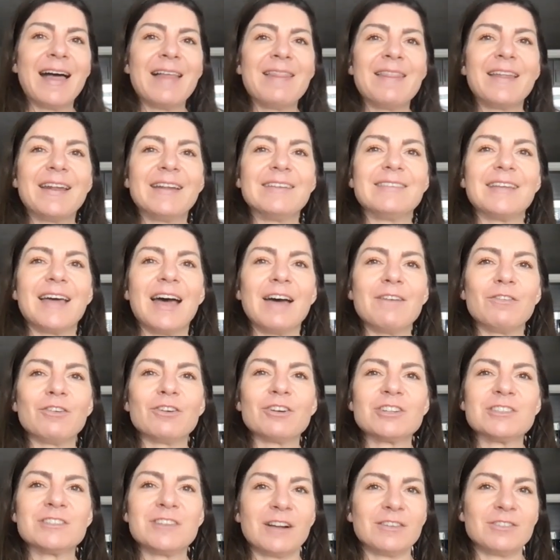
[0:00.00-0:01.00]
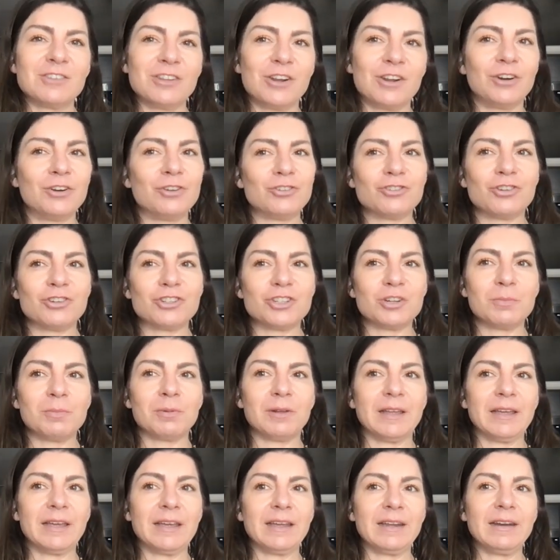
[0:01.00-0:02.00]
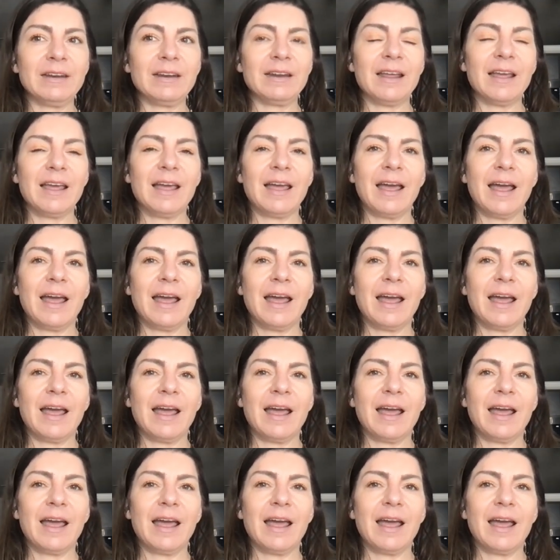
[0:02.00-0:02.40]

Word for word: that has ever stuck to their nutrition plan